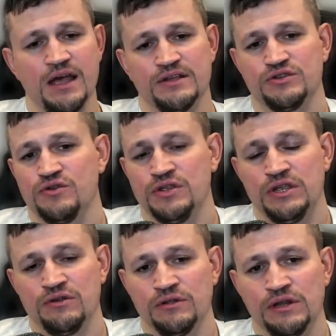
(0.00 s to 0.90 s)
so you
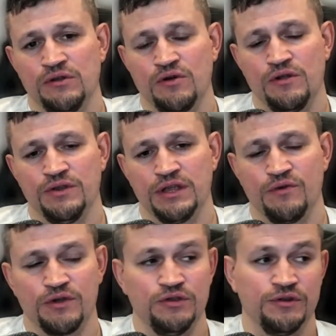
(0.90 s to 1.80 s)
need only local
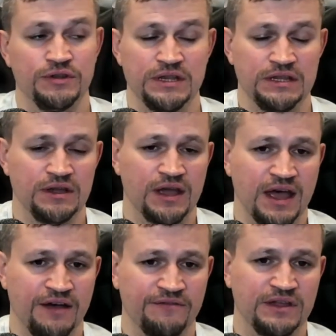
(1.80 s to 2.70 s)
network, you don't need to
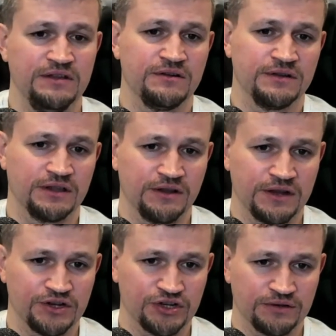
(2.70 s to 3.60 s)
have internet
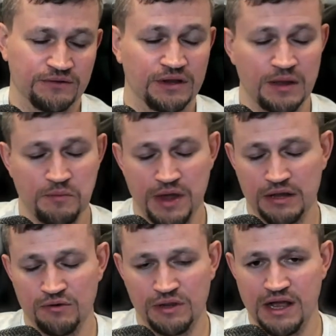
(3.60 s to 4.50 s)
connection
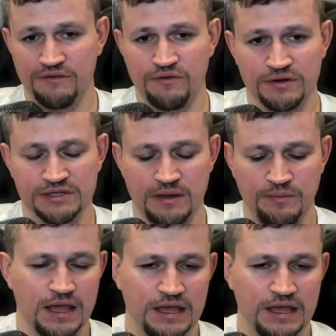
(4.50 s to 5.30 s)
compared to cloud, for example.